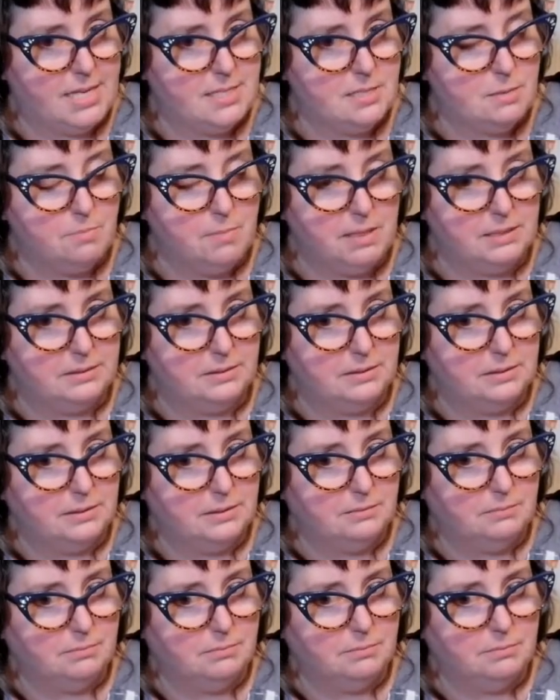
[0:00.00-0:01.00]
month,
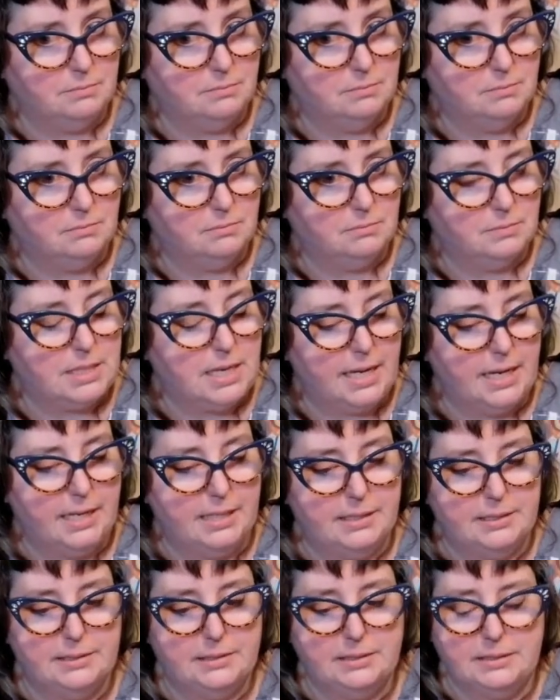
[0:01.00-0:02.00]

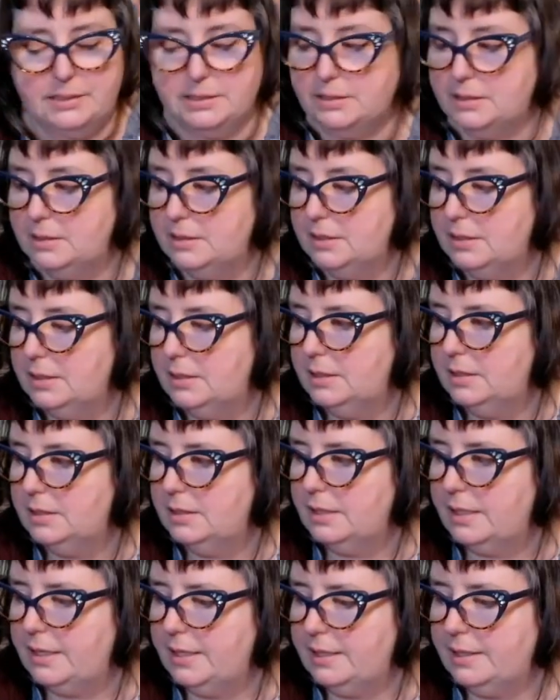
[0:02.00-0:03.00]
and
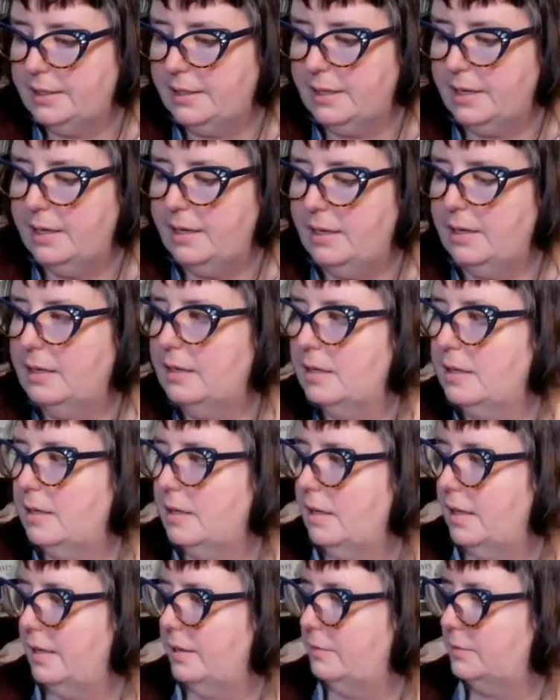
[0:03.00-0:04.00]
I
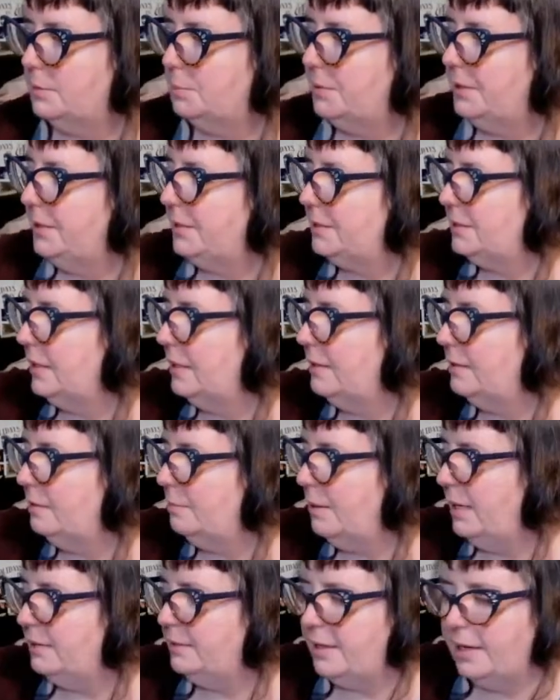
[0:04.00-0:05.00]
was pretty excited
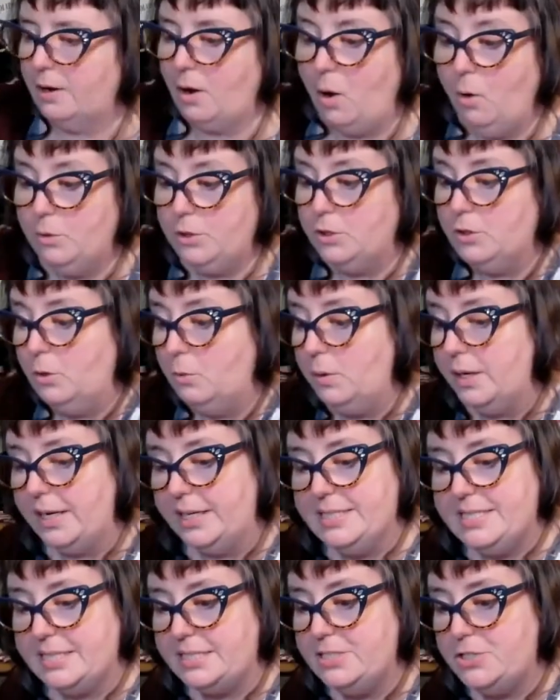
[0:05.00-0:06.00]
about that. Oh, you know what I
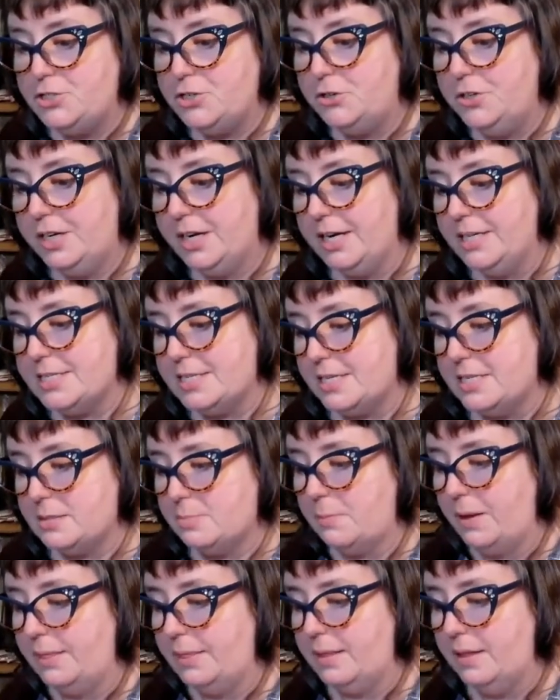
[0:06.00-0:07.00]
didn't show you guys last
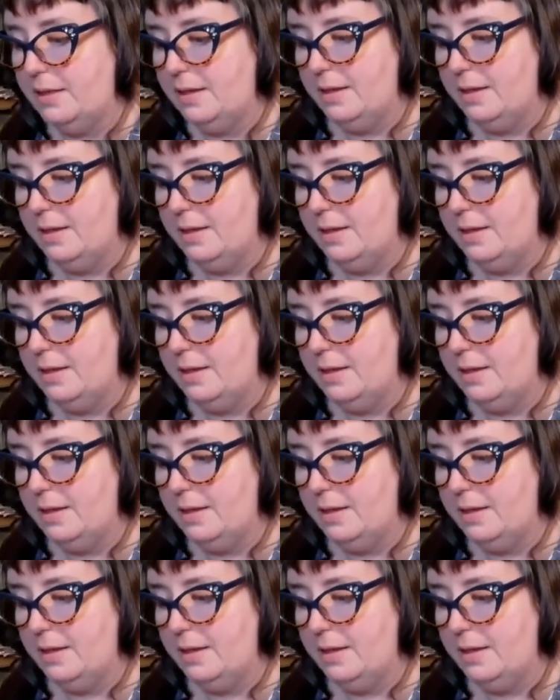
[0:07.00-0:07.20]
month?